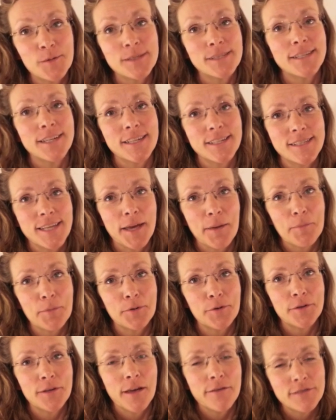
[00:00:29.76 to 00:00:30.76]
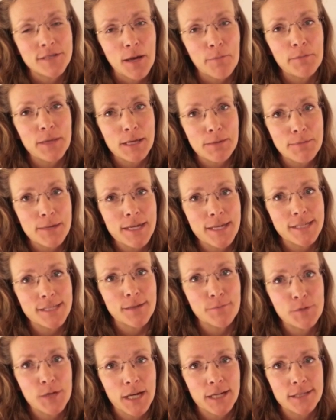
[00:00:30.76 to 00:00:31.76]
was an example of something being
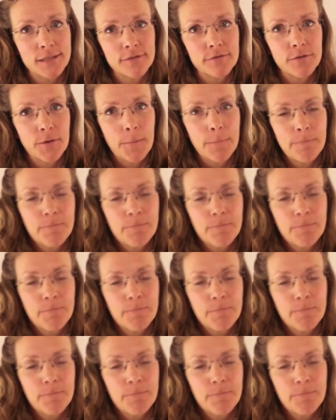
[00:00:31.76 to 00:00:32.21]
subjective.